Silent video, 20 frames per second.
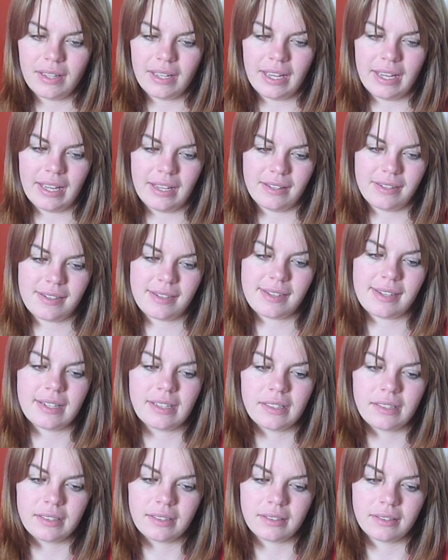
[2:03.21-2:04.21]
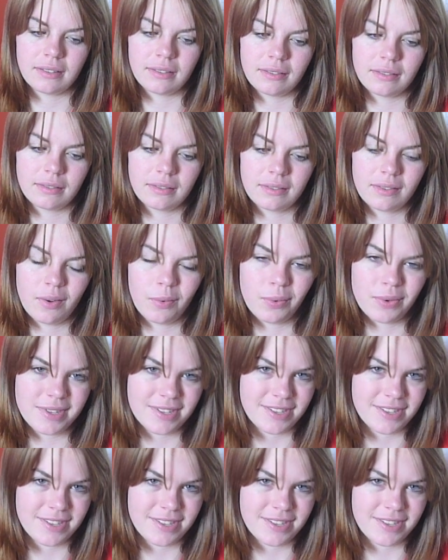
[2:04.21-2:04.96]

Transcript: it still was